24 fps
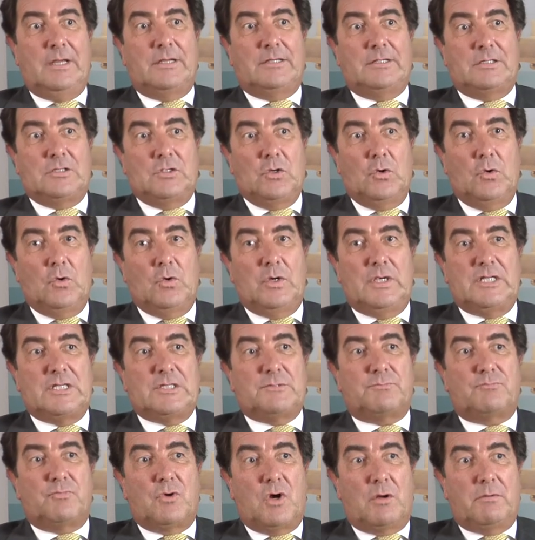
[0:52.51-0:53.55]
So it's
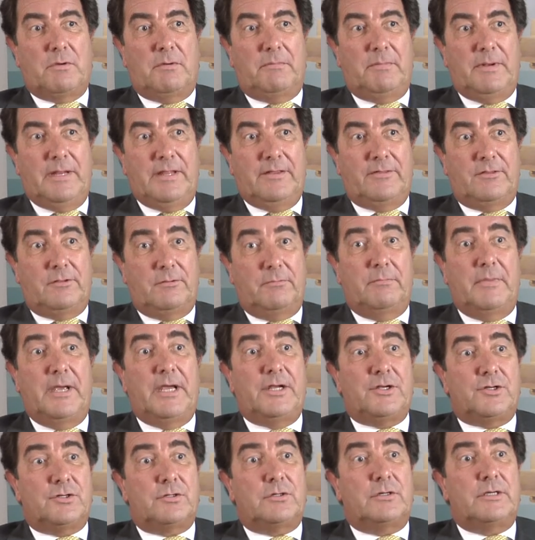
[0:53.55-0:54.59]
probably the
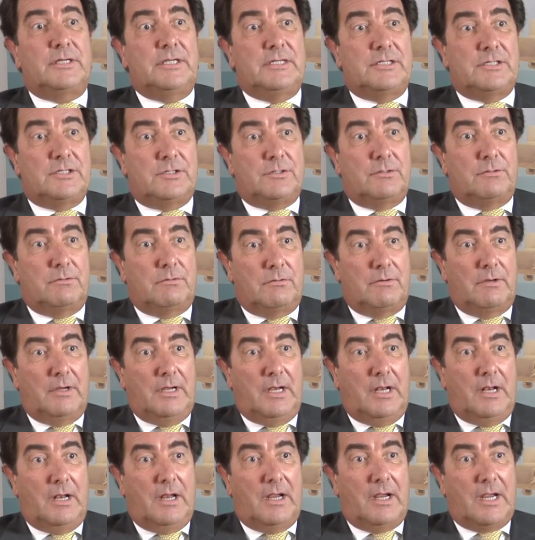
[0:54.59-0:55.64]
major issue
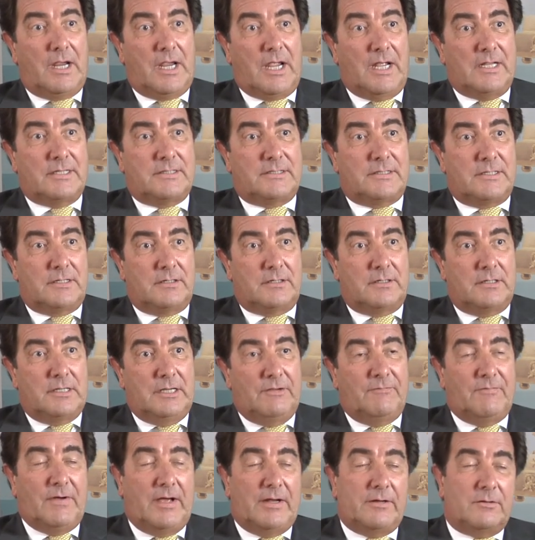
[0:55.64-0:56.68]
in lung cancer
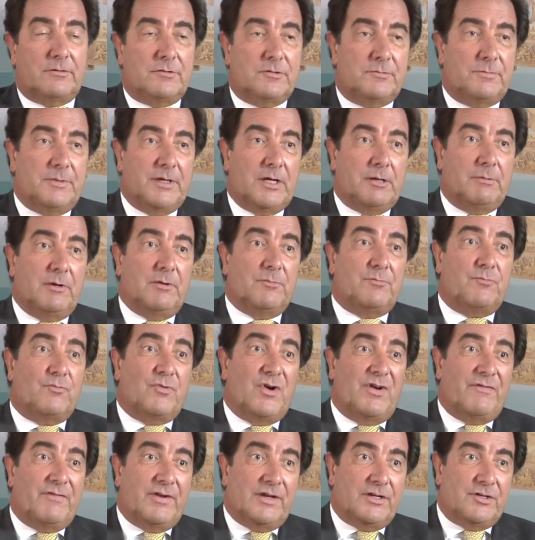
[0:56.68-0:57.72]
if I don't speak about
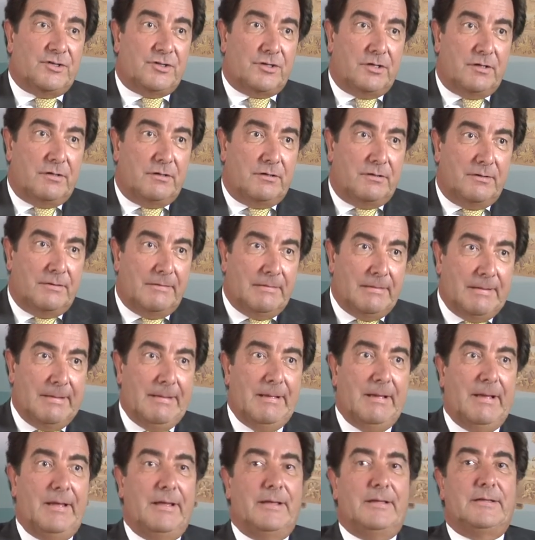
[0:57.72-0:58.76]
prevention.
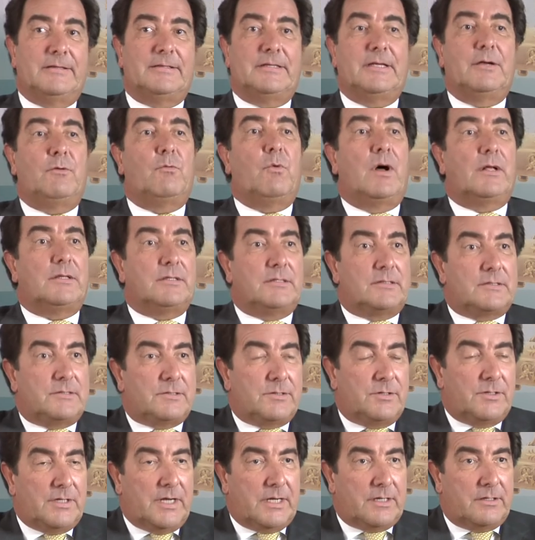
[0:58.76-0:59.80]
So once
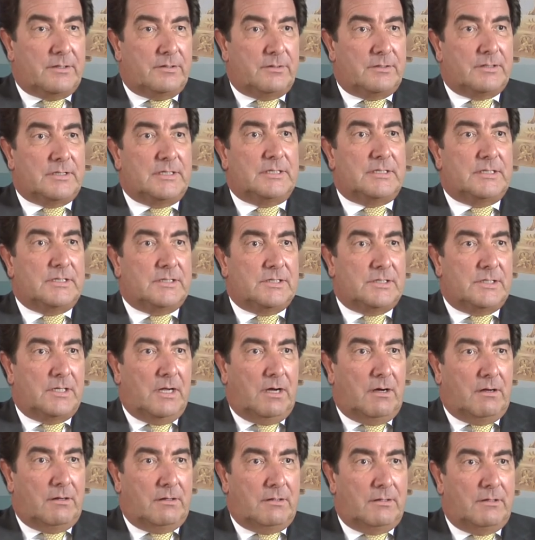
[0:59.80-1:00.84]
the diagnosis is
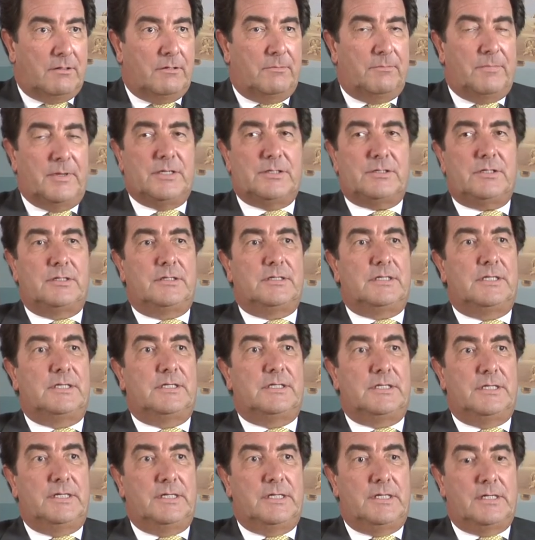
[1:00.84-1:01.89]
done, the patient
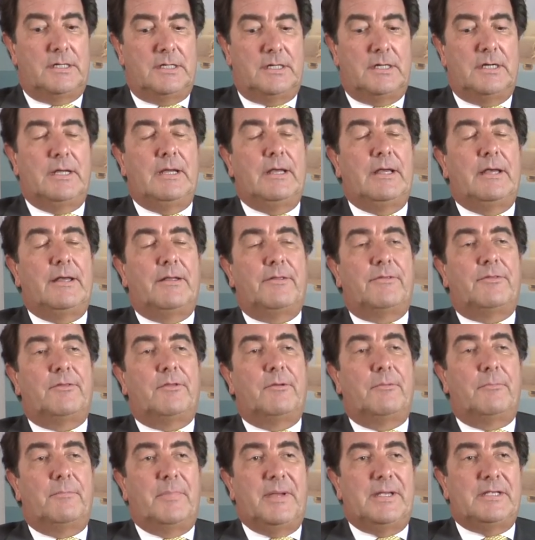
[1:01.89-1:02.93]
is here,
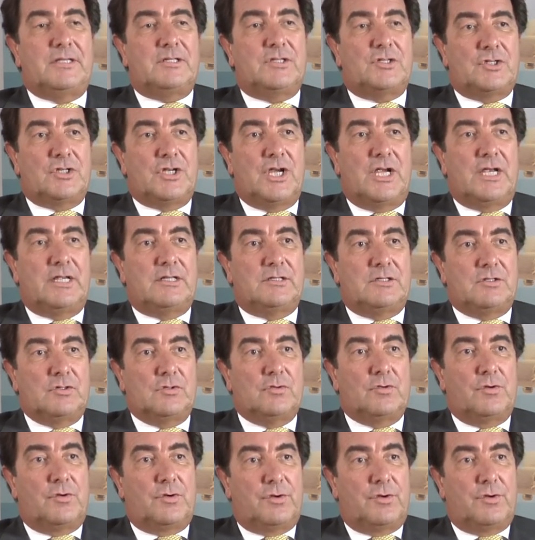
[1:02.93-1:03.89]
the best chance to